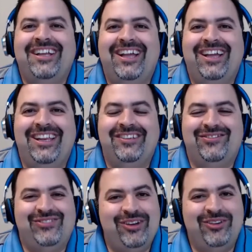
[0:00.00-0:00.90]
And if
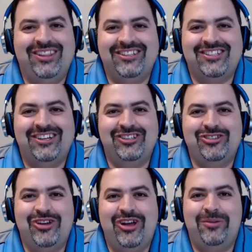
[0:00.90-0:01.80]
the weather is going to
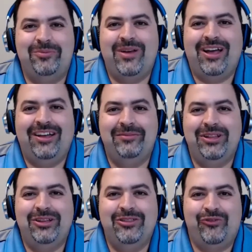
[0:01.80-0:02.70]
drop
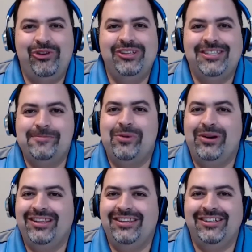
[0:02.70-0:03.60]
below the freezing
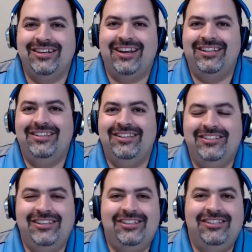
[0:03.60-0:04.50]
point, you
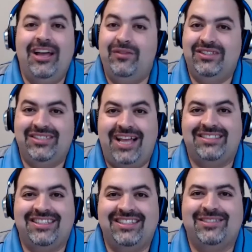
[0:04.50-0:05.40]
have a task
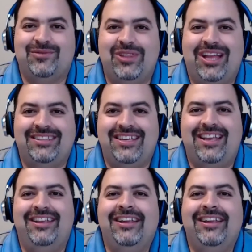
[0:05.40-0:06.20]
list for that day.